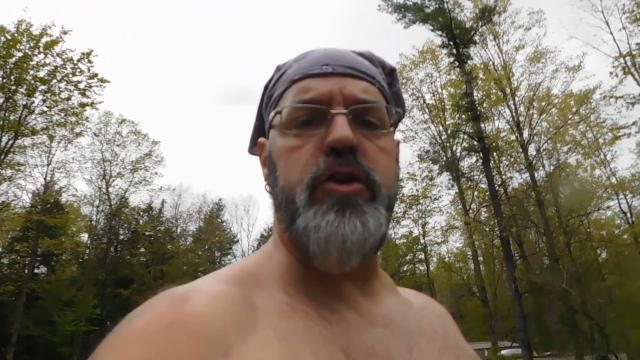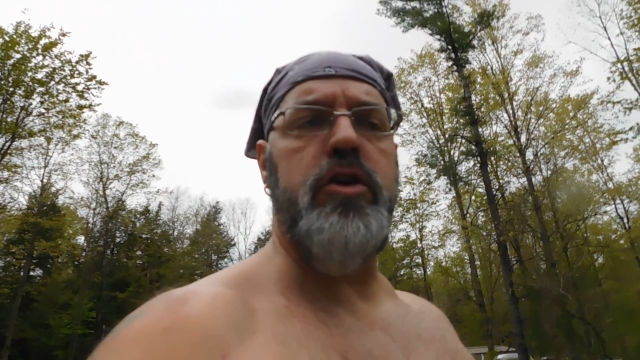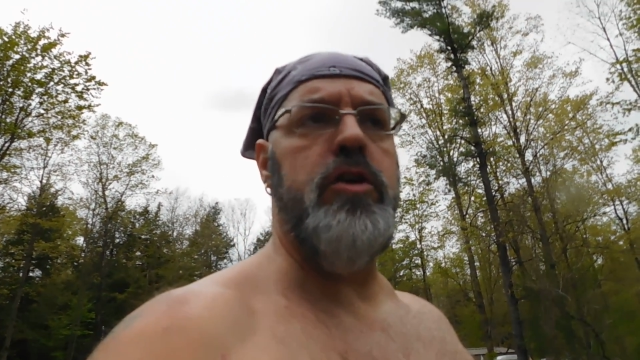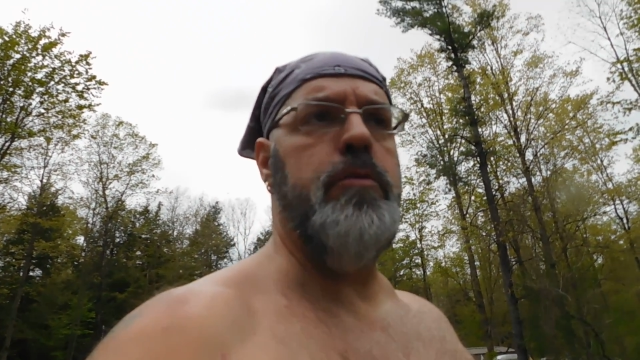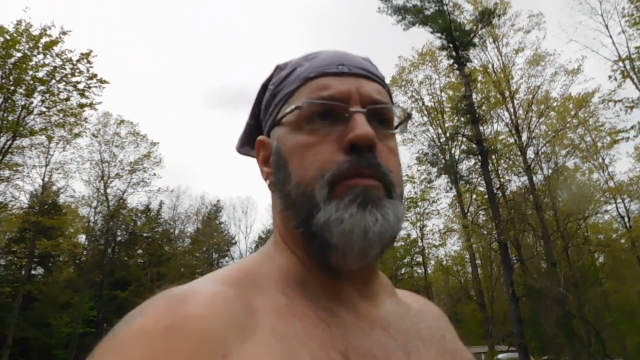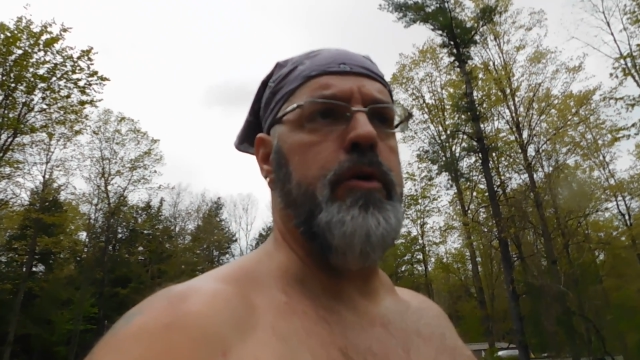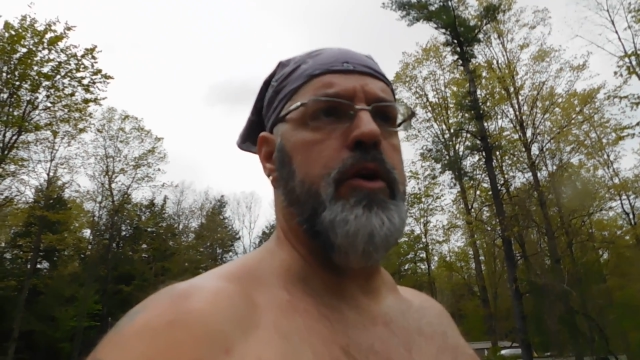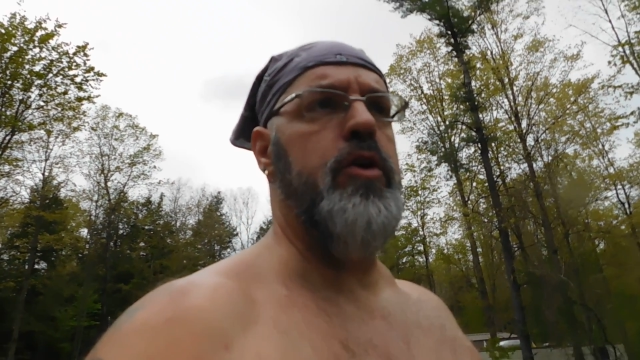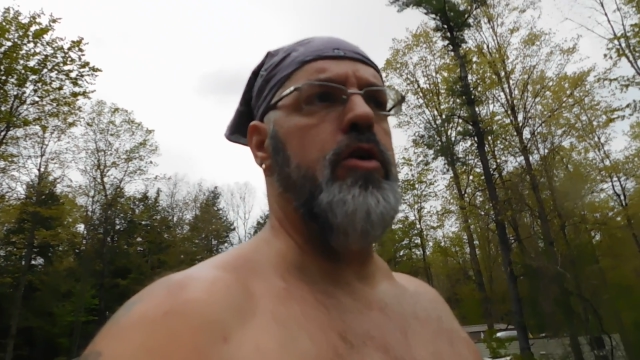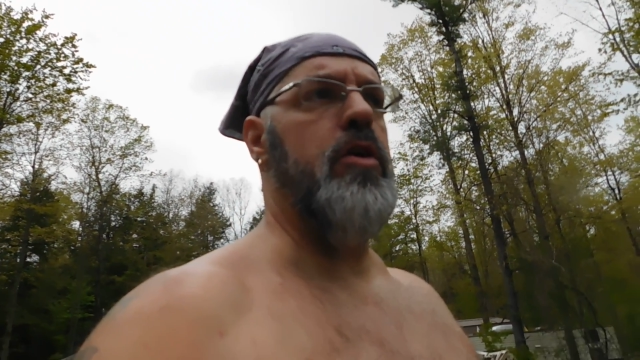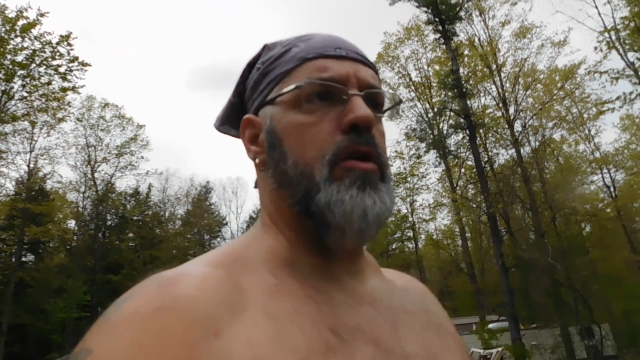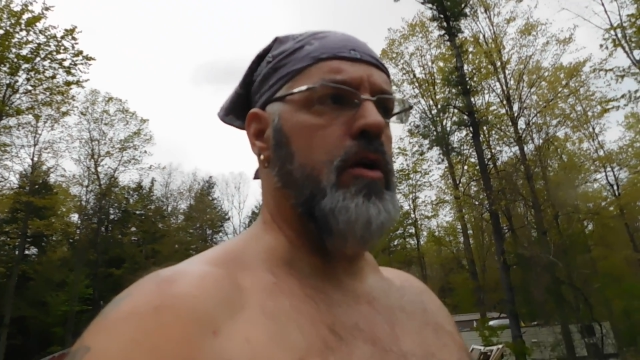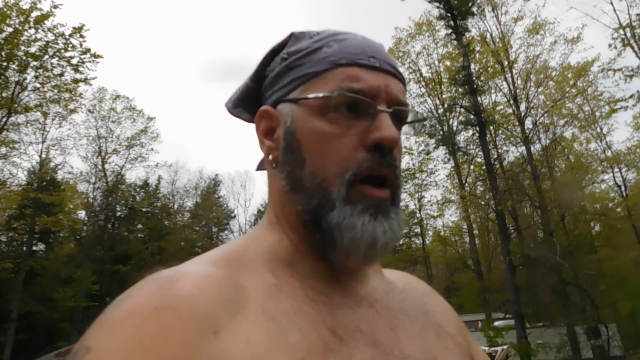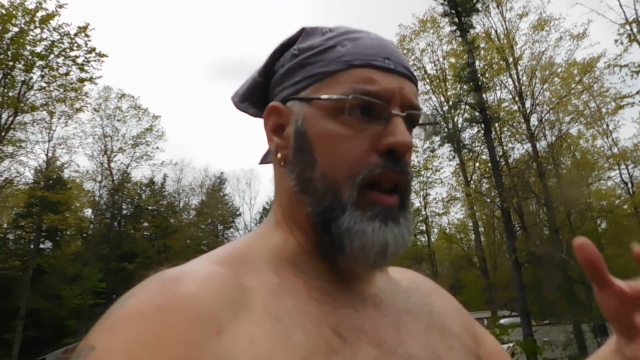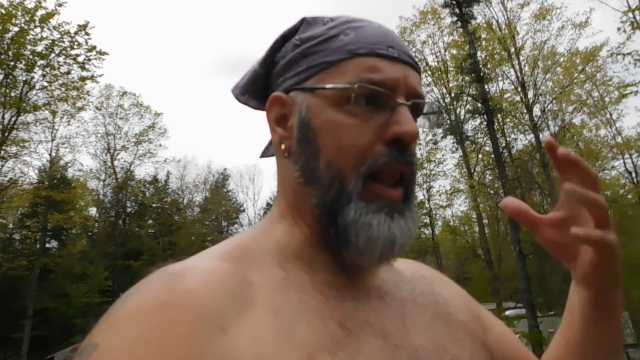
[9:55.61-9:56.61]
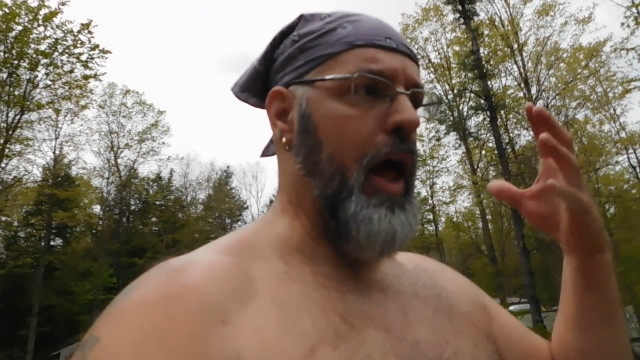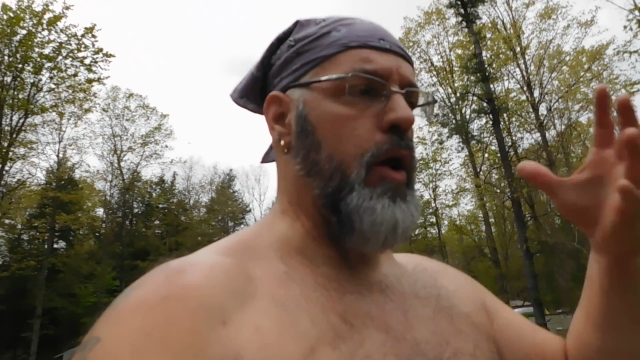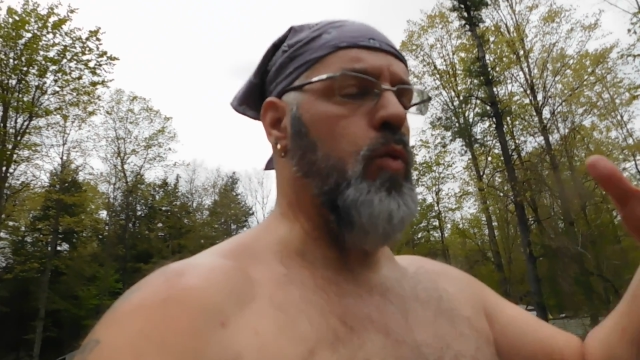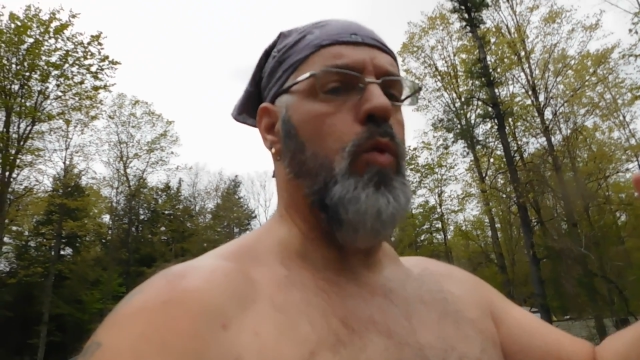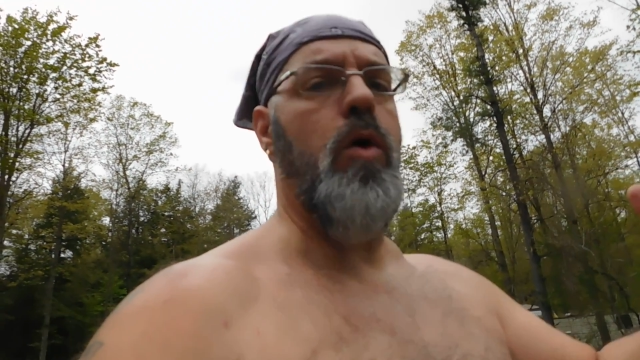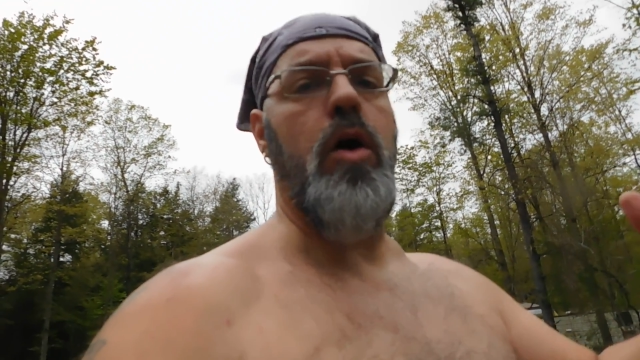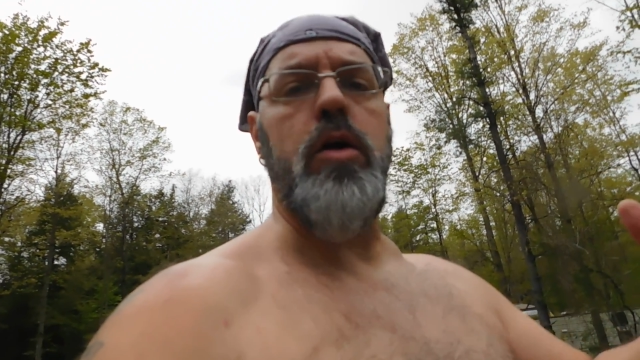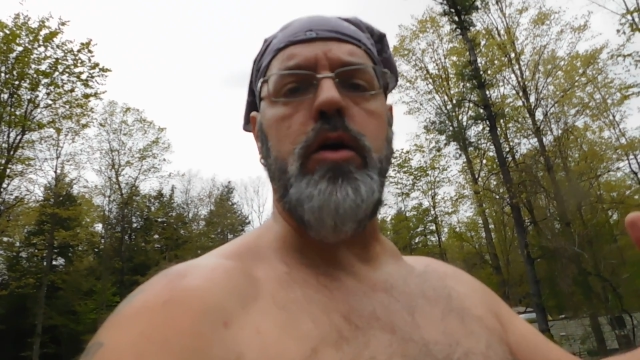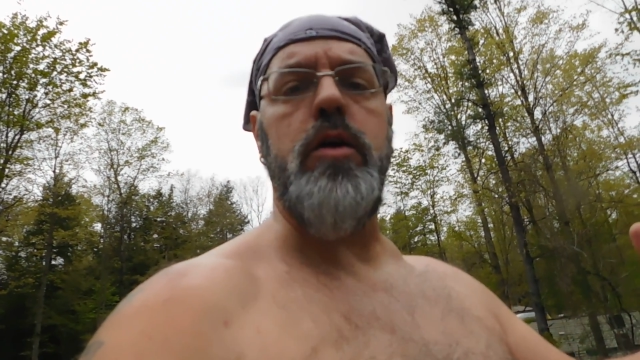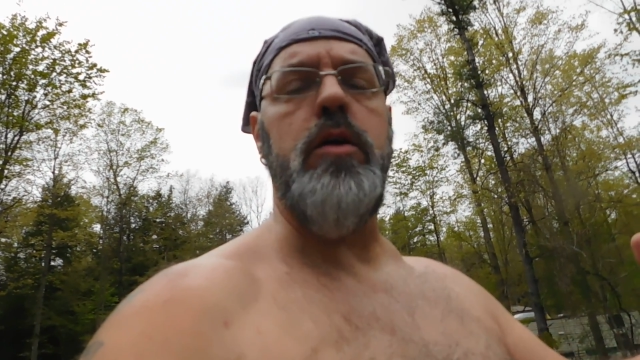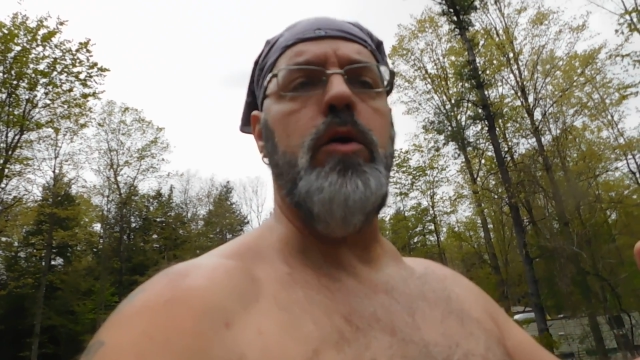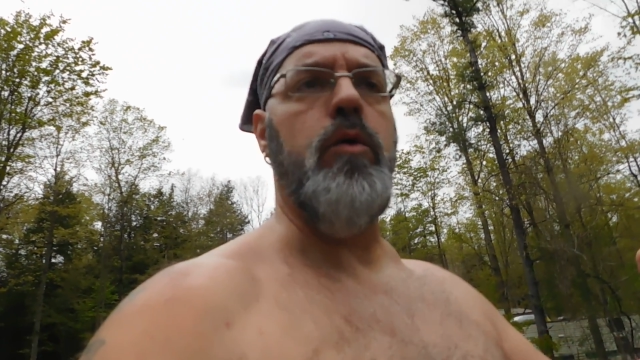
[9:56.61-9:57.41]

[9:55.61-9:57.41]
sure you procure a lot of water.